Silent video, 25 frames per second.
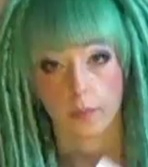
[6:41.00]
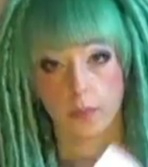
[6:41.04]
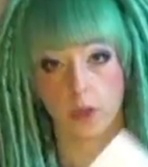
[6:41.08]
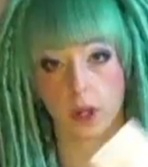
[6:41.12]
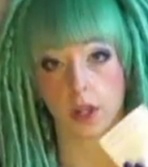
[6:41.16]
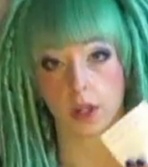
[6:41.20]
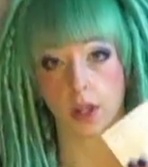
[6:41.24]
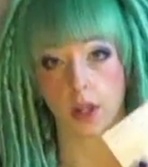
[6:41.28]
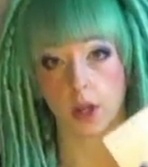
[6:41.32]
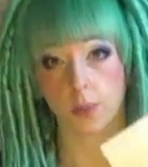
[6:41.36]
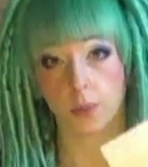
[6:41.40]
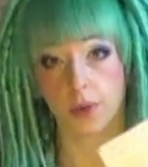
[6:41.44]

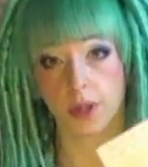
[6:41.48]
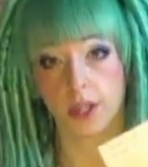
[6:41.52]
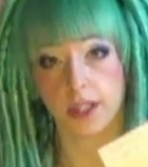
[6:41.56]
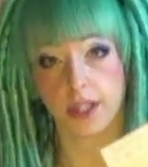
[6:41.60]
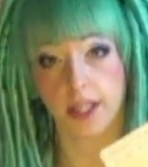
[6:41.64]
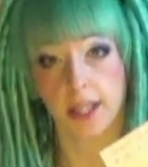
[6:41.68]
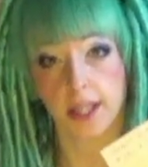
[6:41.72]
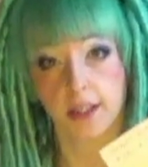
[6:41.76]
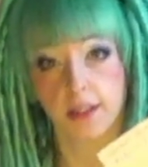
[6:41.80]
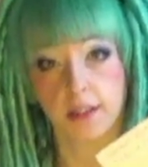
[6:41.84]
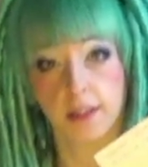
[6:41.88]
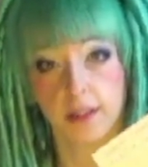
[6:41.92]
And then I'm going to
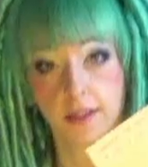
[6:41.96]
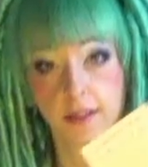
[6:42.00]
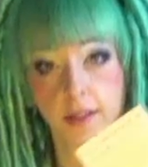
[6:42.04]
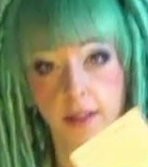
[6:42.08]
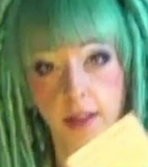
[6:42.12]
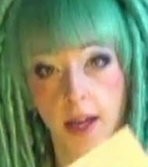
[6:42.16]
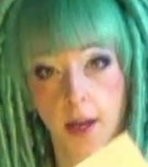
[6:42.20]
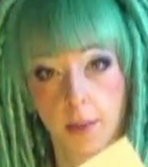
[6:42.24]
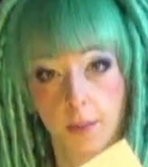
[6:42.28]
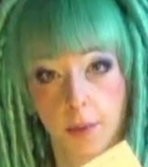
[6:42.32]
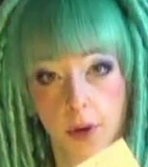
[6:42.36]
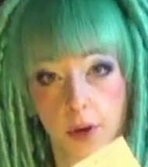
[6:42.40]
take this
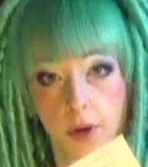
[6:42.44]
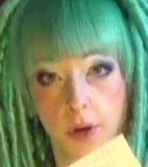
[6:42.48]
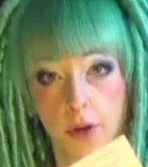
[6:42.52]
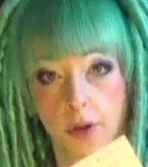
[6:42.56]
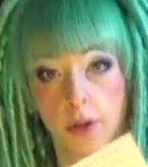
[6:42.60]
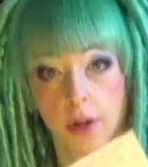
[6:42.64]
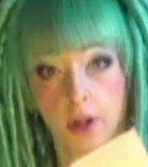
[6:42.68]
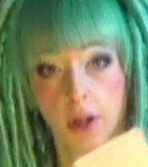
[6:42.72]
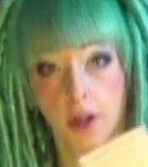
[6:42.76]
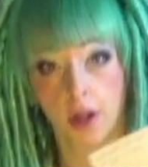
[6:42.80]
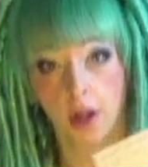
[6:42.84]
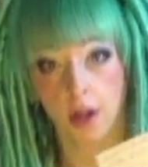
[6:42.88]
label
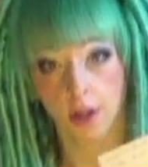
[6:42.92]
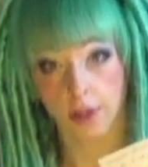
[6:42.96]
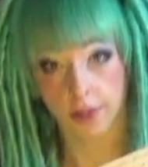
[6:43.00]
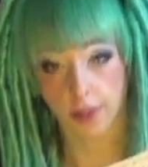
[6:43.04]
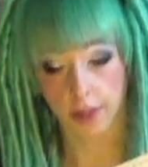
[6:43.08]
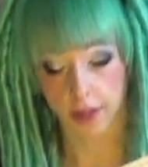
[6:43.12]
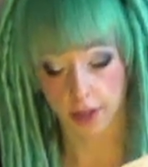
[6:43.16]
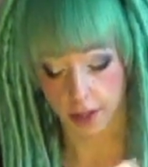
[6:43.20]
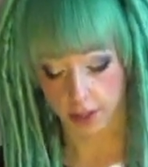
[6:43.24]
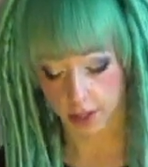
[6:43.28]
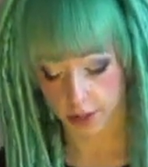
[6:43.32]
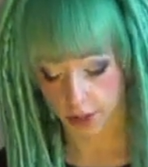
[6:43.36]

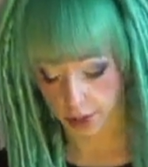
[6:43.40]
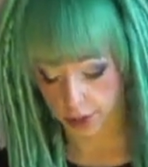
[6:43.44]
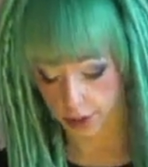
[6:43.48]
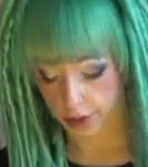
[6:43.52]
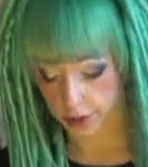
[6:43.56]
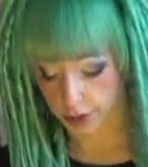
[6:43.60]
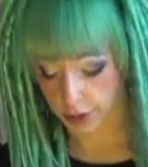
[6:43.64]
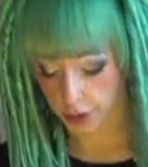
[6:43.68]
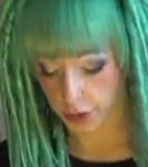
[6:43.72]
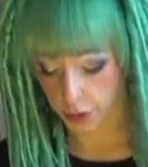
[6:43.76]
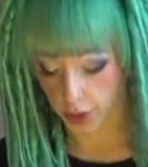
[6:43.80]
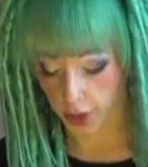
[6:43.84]
that I
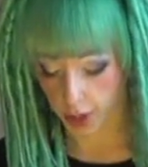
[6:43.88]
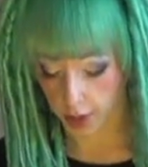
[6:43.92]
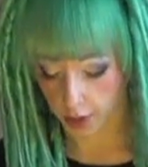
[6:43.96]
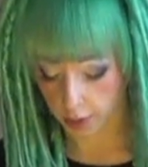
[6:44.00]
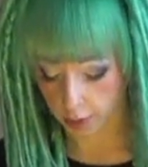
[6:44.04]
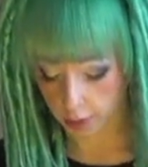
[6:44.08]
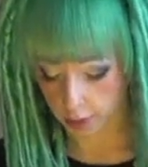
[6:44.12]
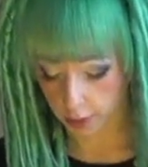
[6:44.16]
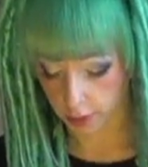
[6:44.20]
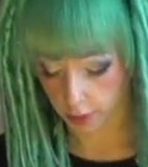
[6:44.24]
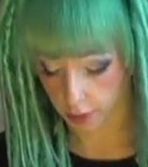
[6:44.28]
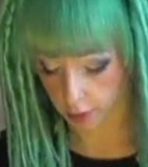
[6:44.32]
just drew
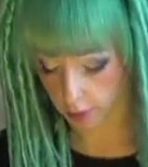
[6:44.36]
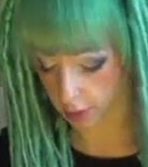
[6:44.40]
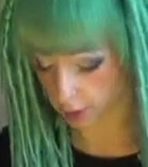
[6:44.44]
out,